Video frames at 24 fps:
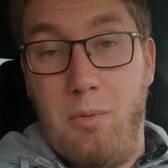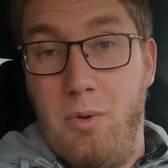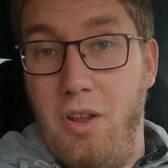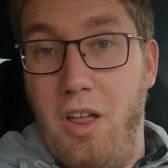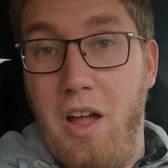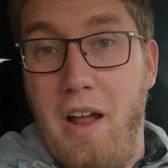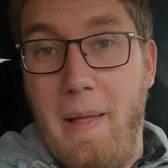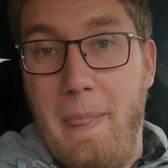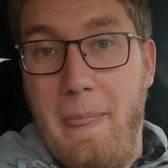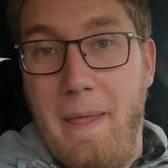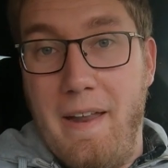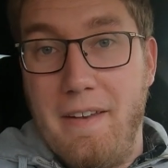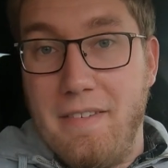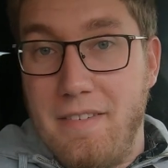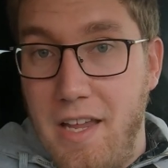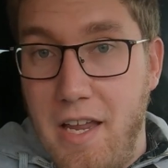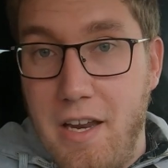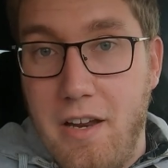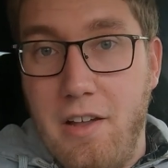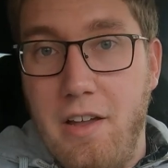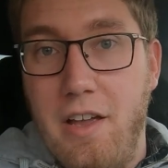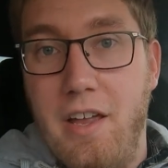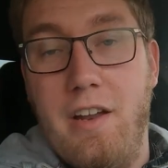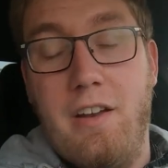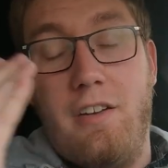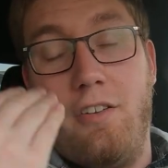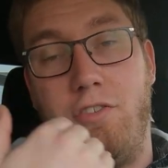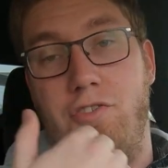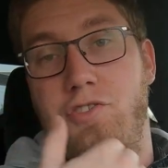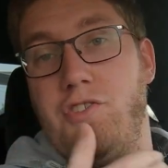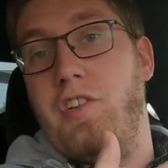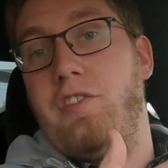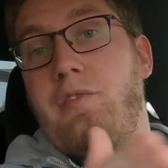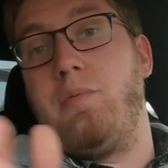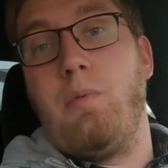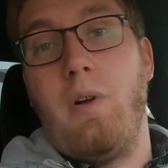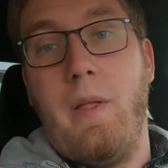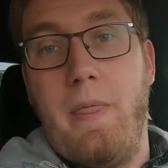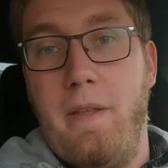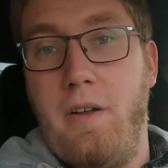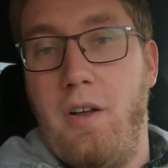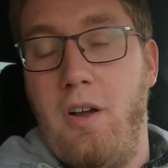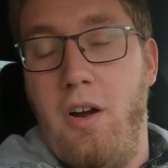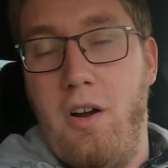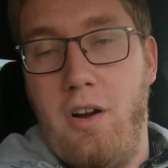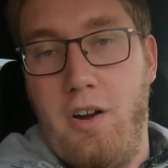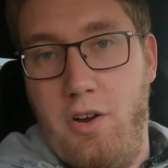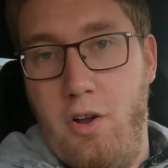rely on that data and it'll just run the
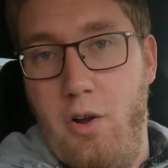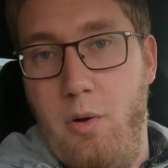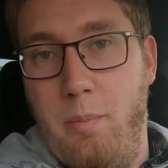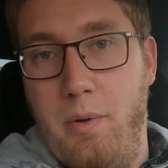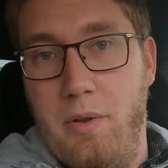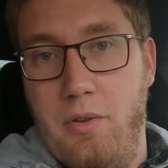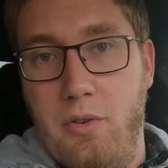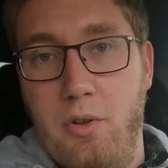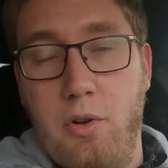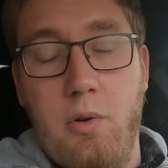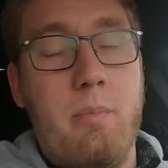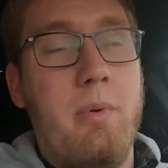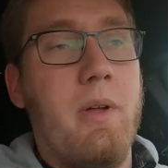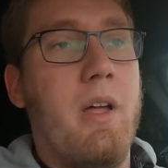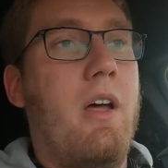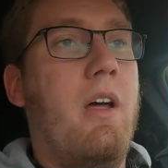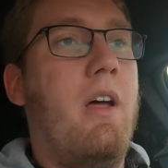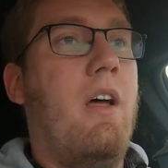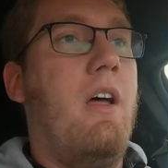car in open loop.